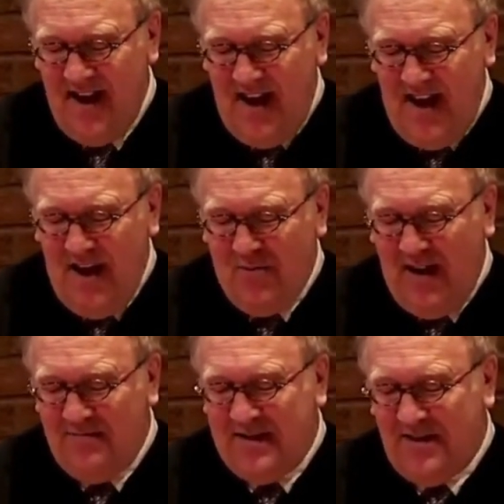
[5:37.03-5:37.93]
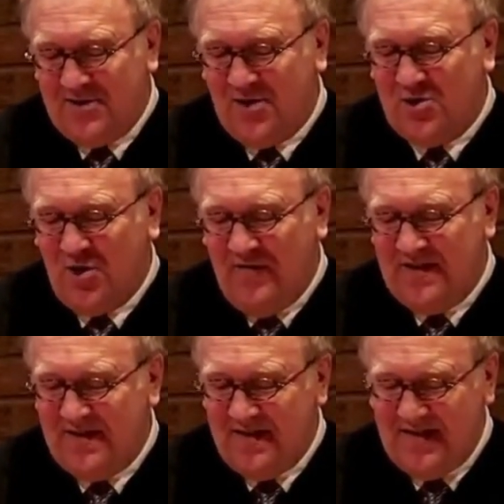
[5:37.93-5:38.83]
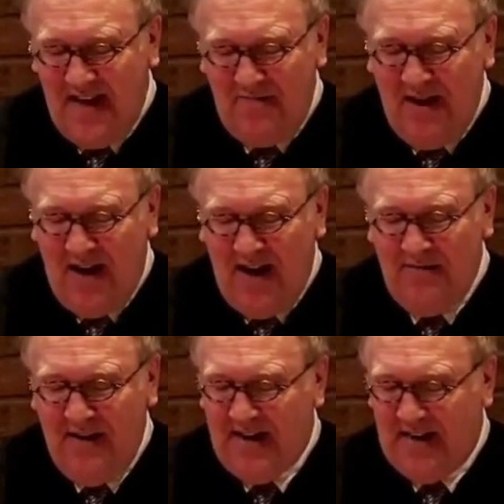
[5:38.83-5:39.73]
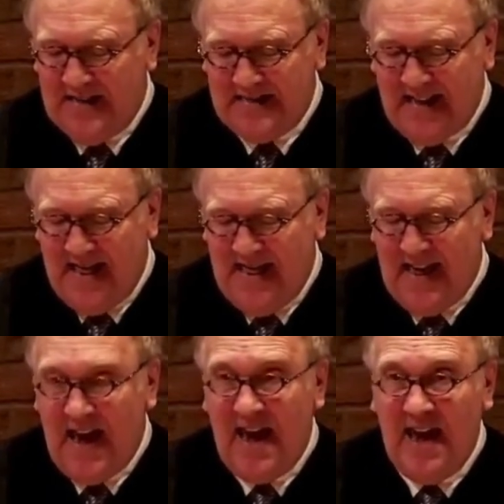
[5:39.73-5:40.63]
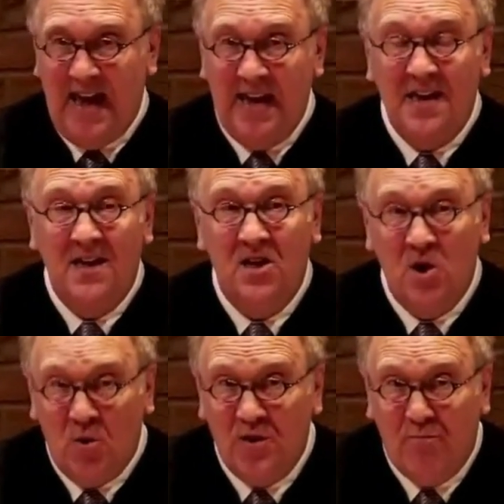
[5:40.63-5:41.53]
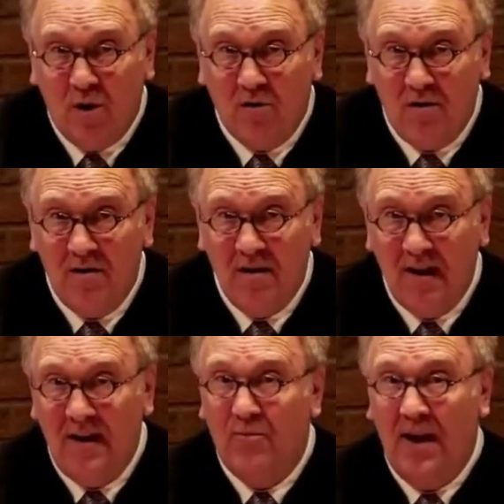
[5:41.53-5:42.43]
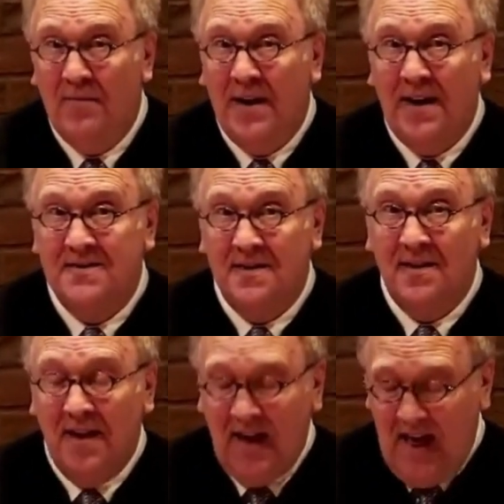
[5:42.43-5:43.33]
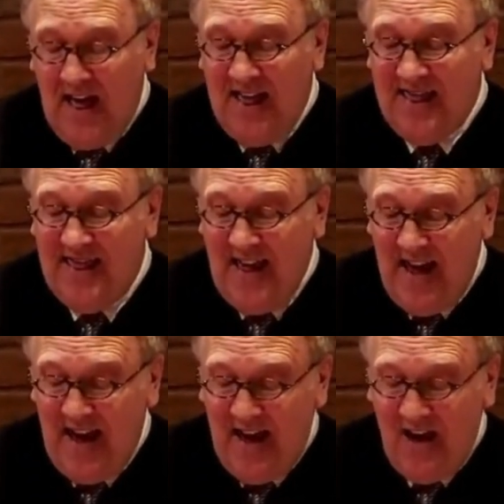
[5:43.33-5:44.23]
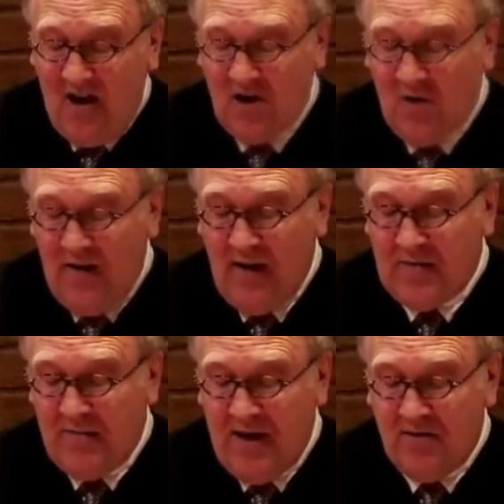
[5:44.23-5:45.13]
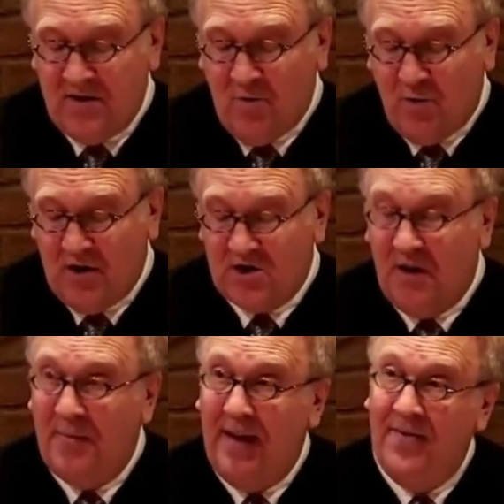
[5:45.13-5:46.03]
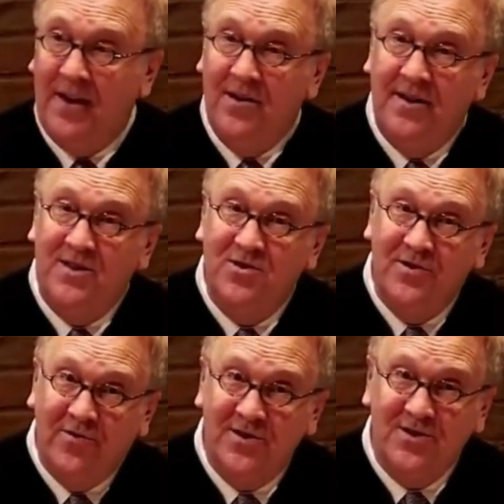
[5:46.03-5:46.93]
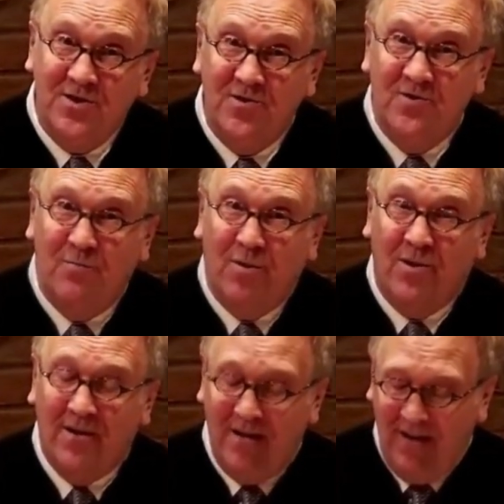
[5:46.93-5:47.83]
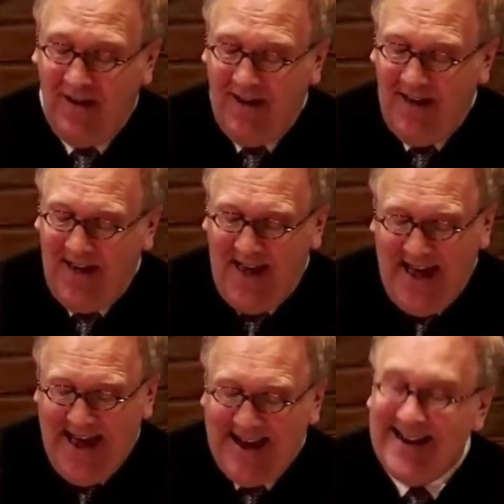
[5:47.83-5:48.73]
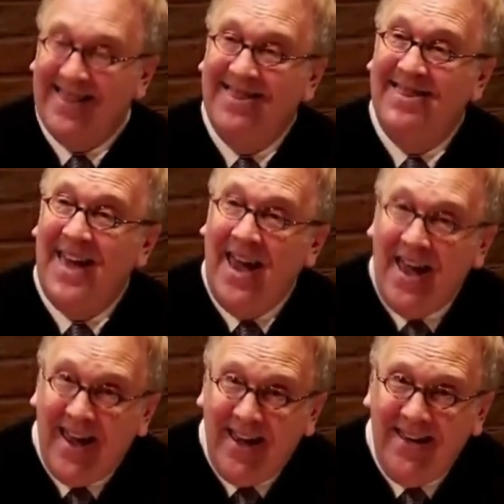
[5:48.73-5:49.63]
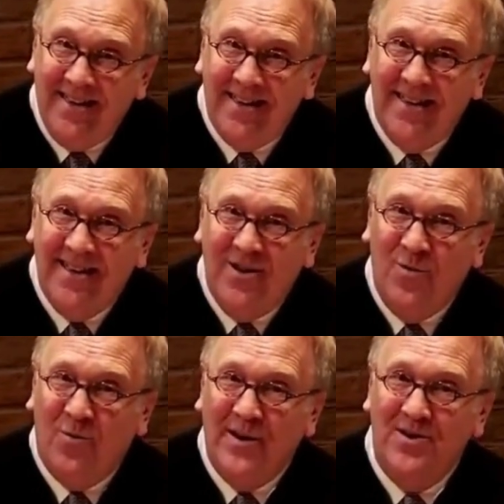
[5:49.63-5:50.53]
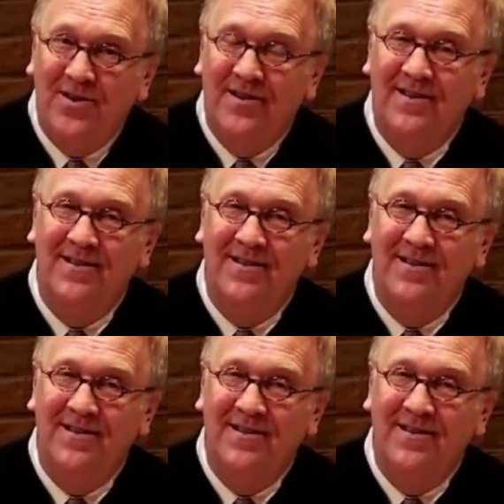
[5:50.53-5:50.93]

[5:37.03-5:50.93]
Abraham tells the servants to stay behind because they, note the plural, Abraham and Isaac, they are going up the mountain to worship. And then did you notice too the plural? And they will return.